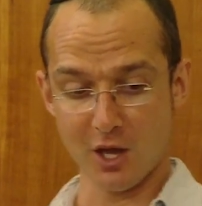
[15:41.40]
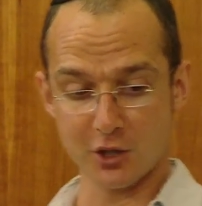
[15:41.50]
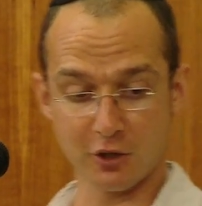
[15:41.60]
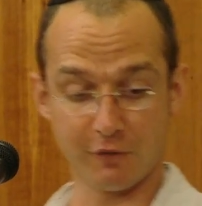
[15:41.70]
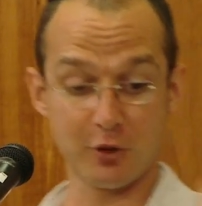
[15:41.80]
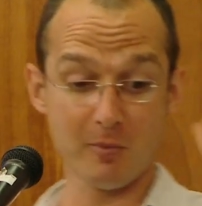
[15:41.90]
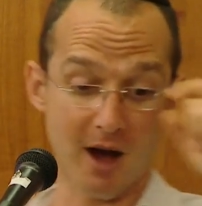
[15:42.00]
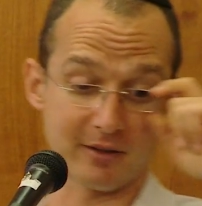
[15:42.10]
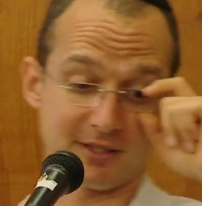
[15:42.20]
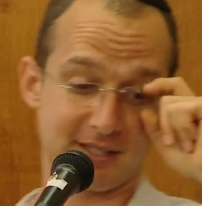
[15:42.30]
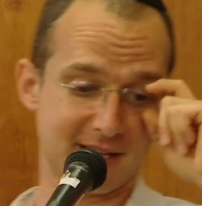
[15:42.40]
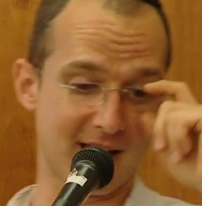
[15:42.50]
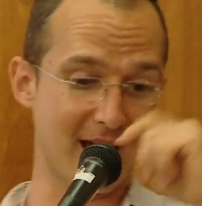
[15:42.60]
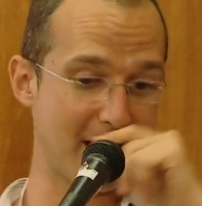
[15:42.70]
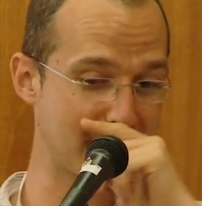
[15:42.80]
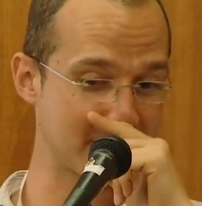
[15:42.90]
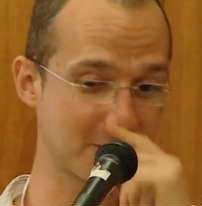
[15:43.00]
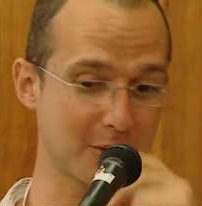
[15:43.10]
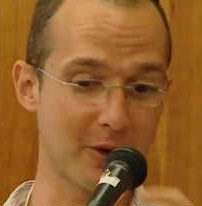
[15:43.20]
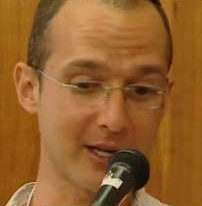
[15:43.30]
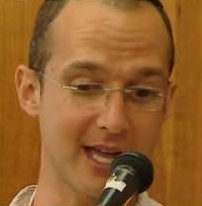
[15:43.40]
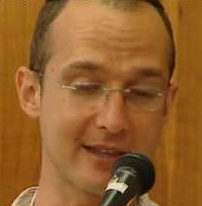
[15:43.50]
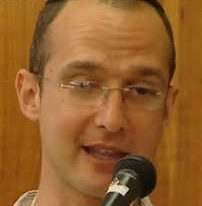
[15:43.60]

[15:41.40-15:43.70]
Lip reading: So view models. So again,